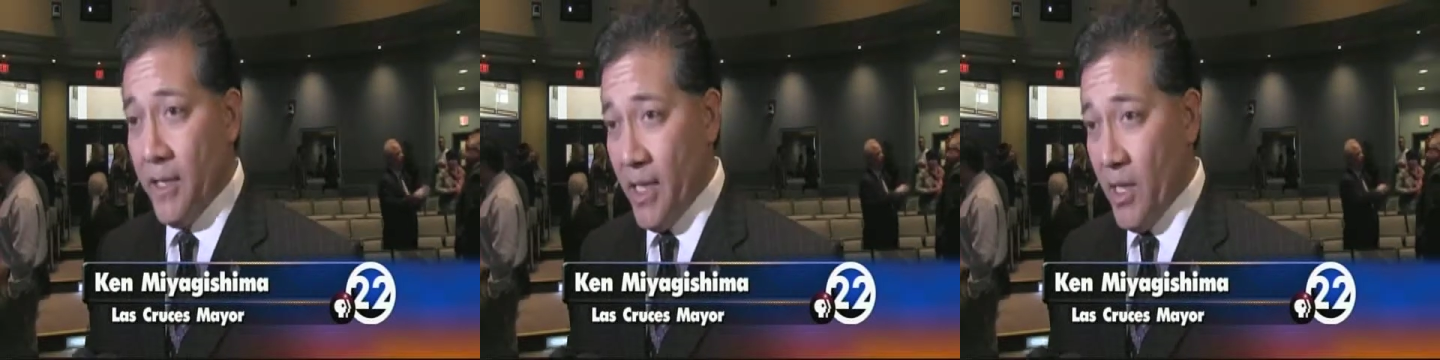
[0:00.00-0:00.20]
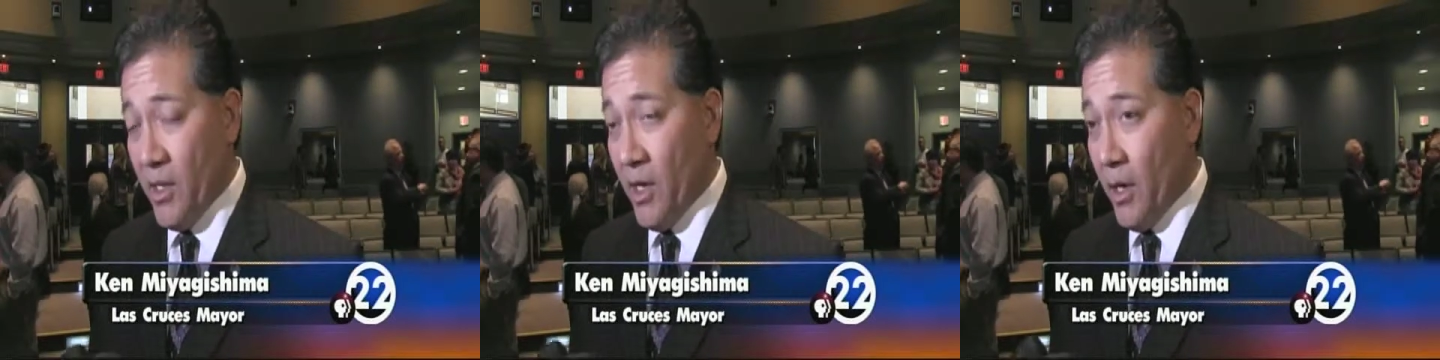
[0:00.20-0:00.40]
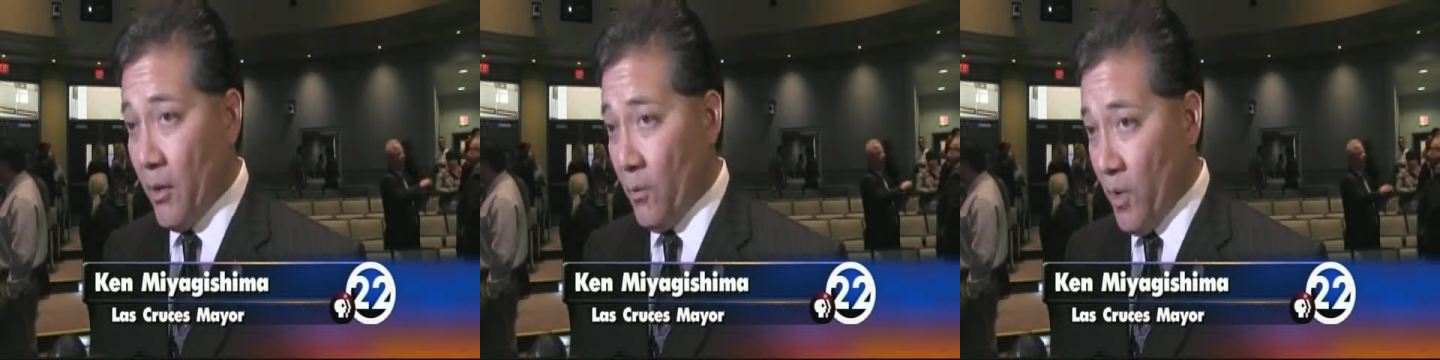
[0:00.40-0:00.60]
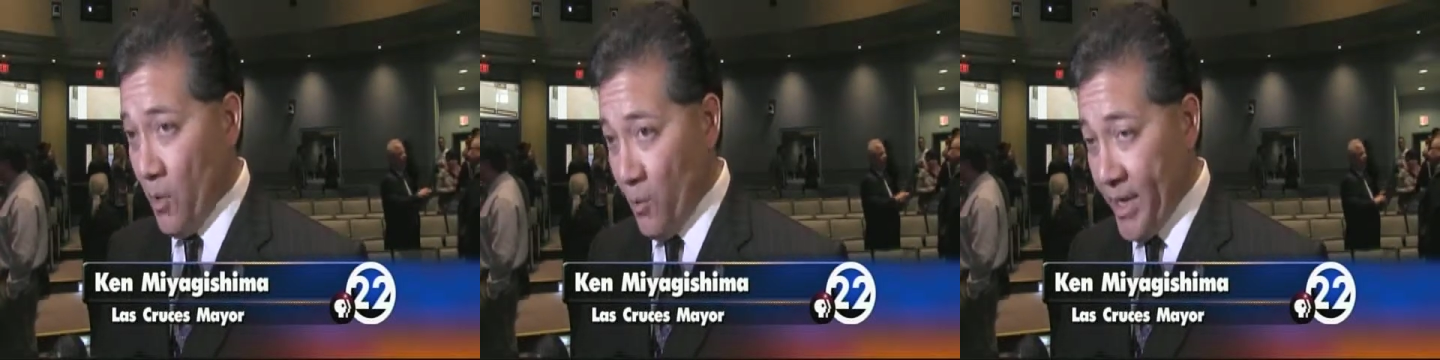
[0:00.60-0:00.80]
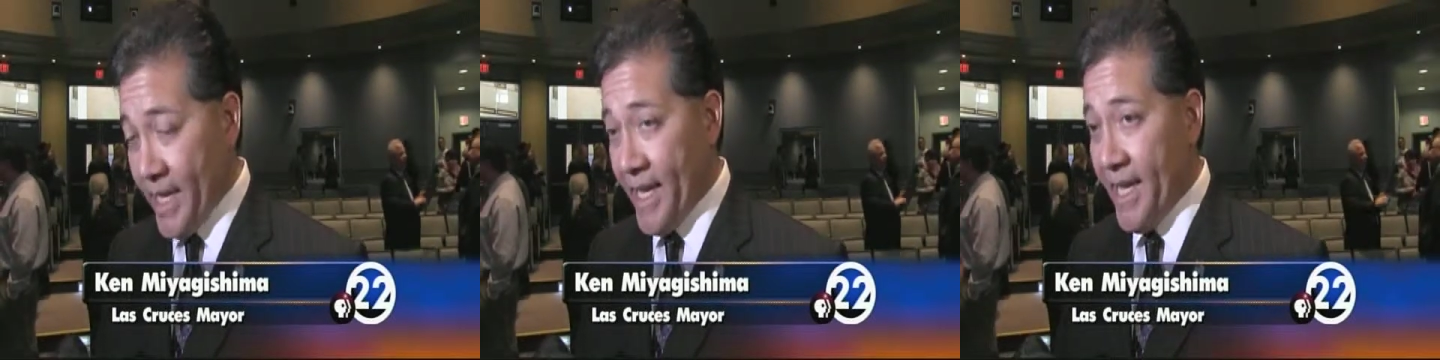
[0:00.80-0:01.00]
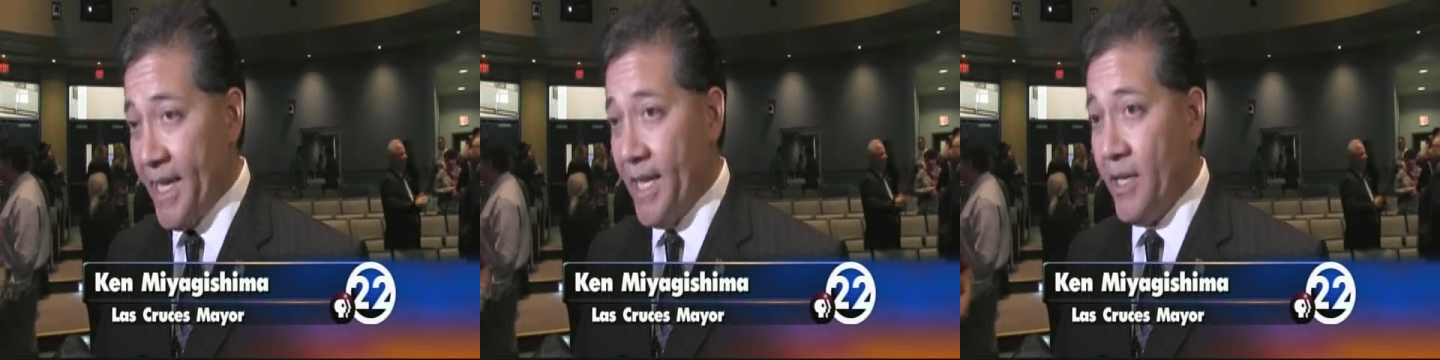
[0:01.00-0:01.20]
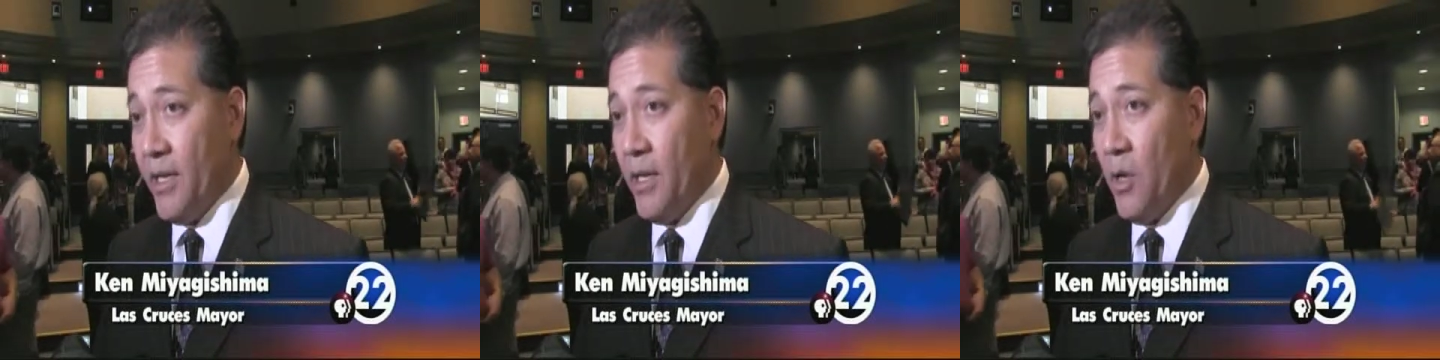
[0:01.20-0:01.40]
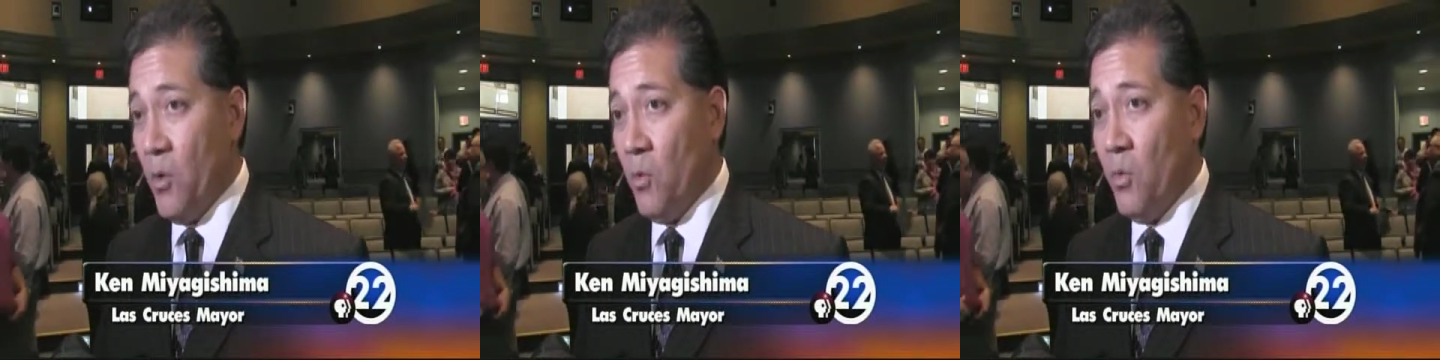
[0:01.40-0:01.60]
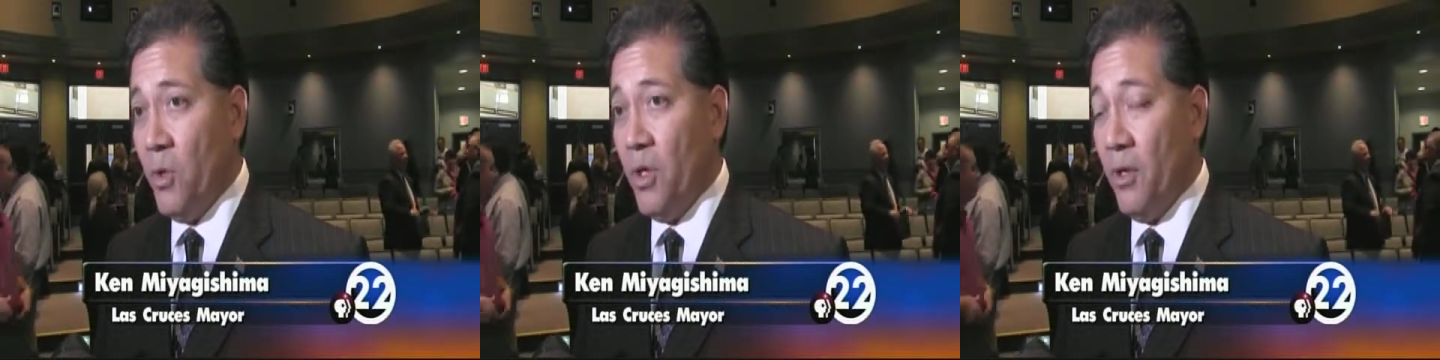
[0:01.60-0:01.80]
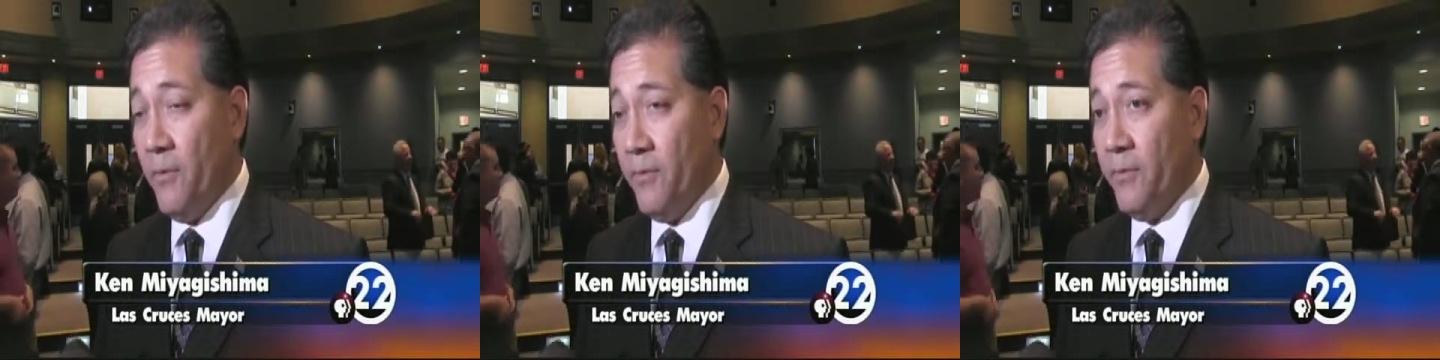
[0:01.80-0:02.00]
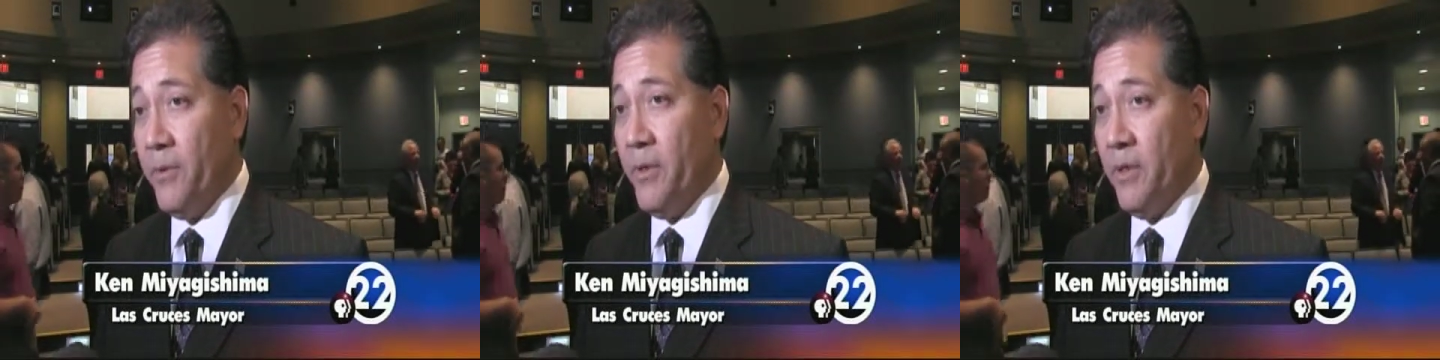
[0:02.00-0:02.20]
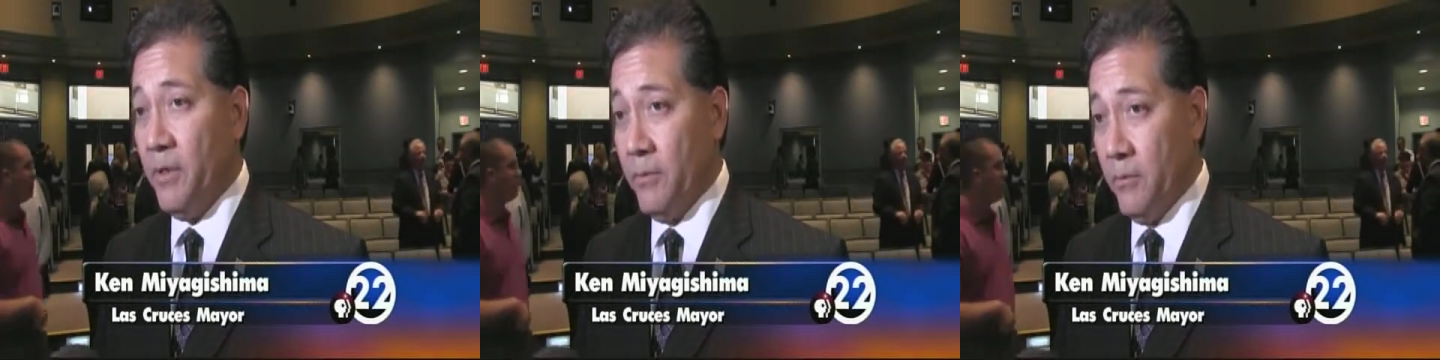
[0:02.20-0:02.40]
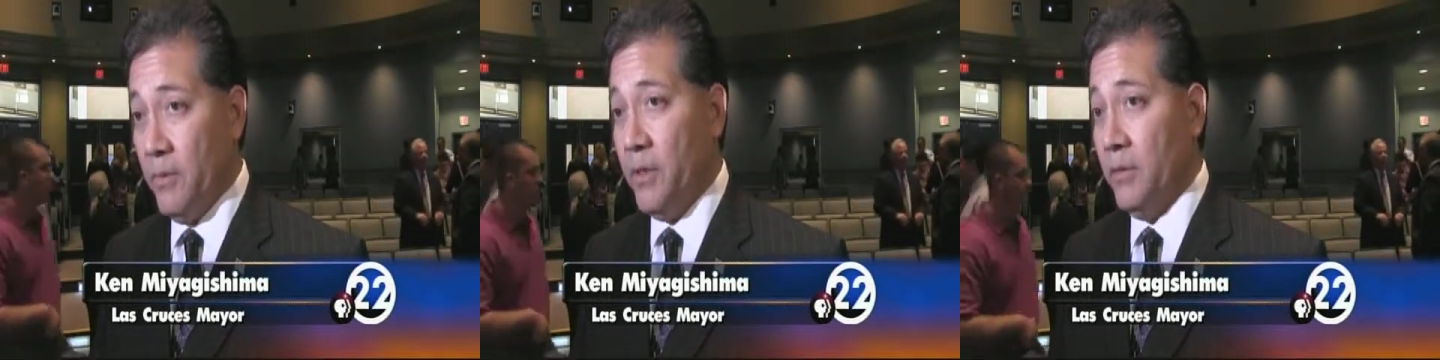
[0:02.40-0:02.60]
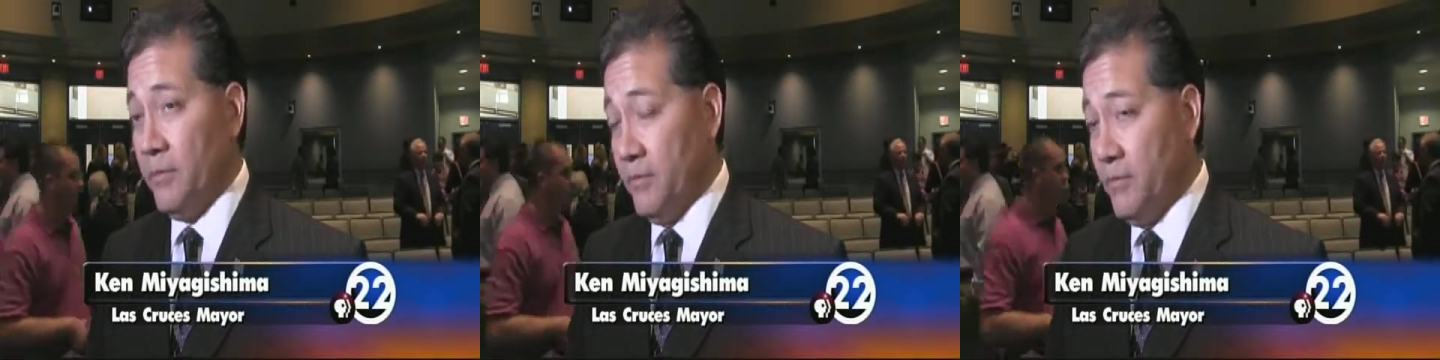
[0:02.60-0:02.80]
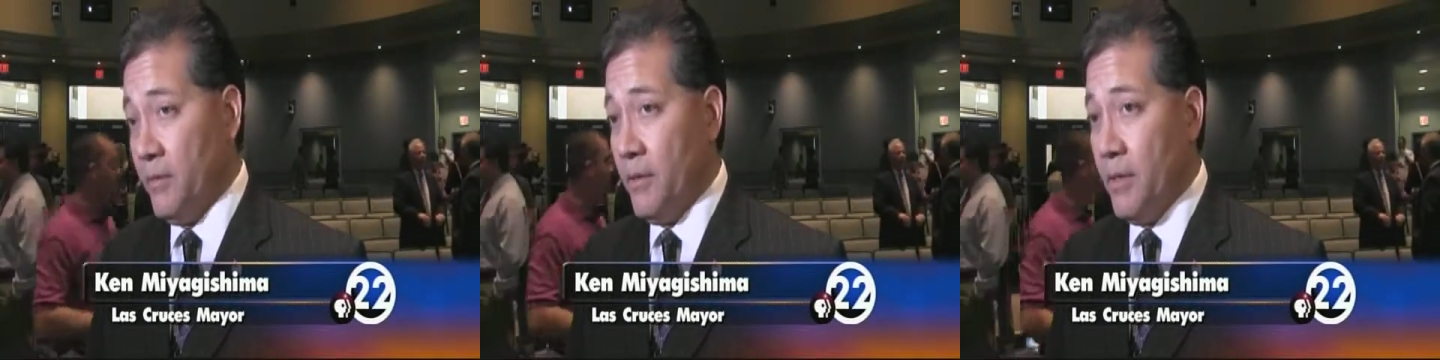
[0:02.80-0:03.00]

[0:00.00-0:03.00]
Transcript: that what we did will, will, will